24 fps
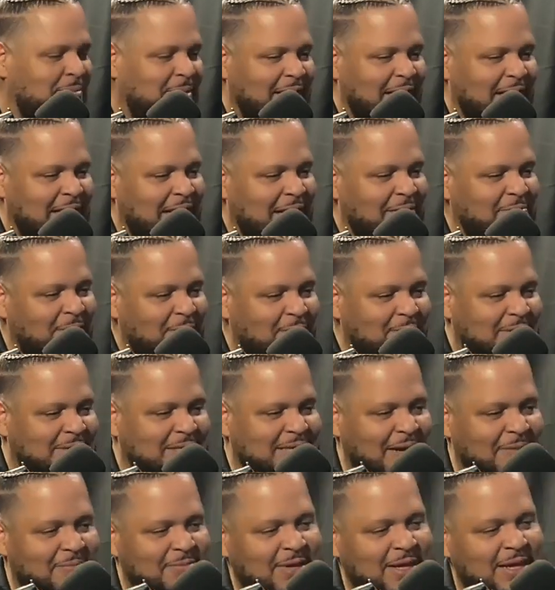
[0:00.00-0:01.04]
They'd hit me with
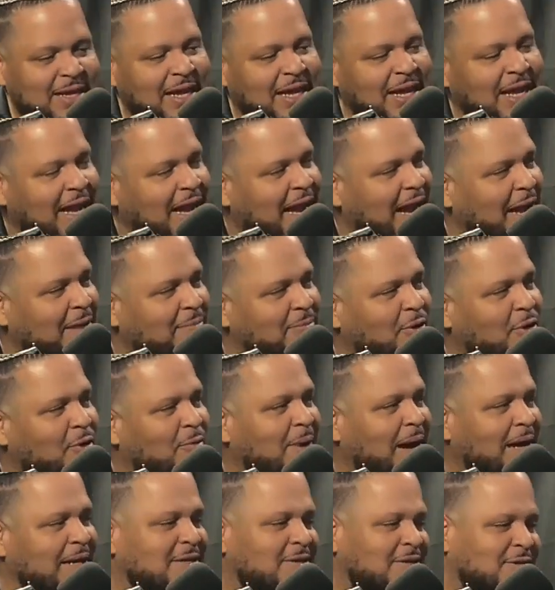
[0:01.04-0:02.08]
something, and boom,
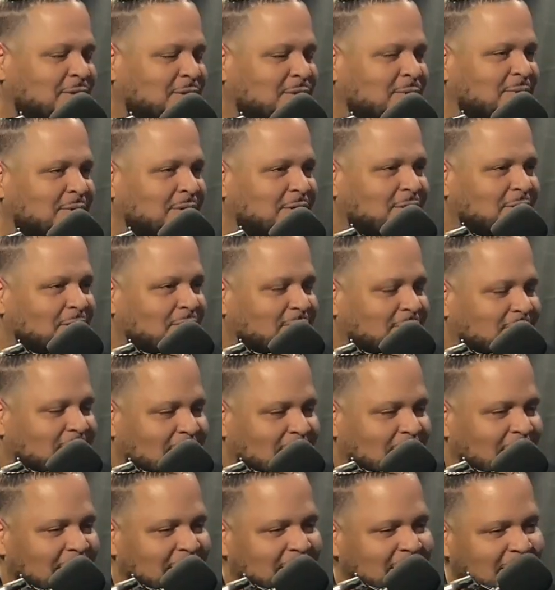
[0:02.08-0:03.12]
I just do a joke. So
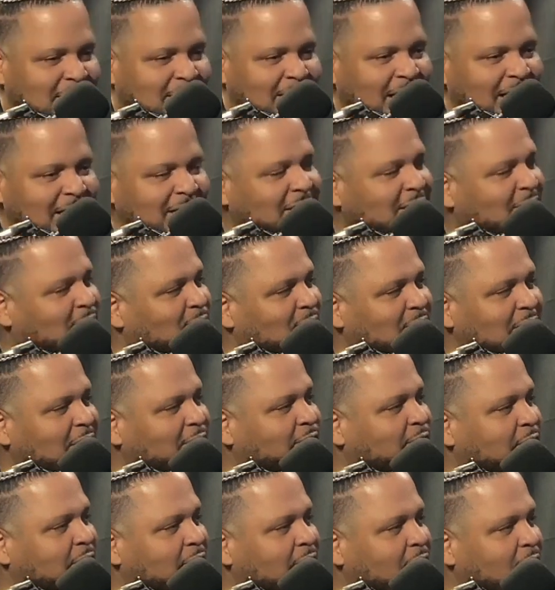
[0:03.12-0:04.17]
it's just
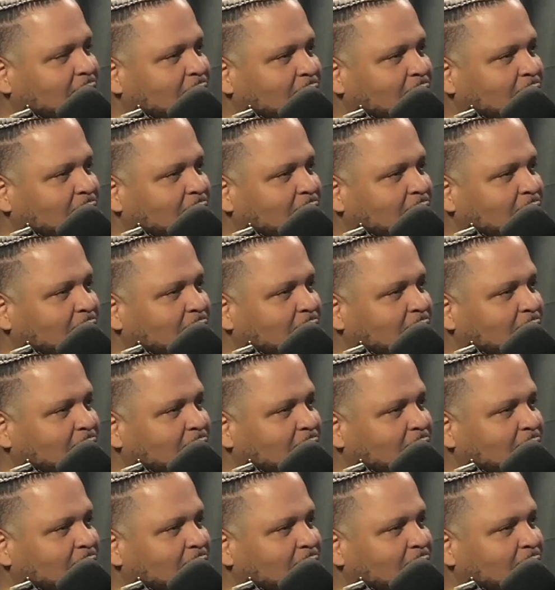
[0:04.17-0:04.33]
different.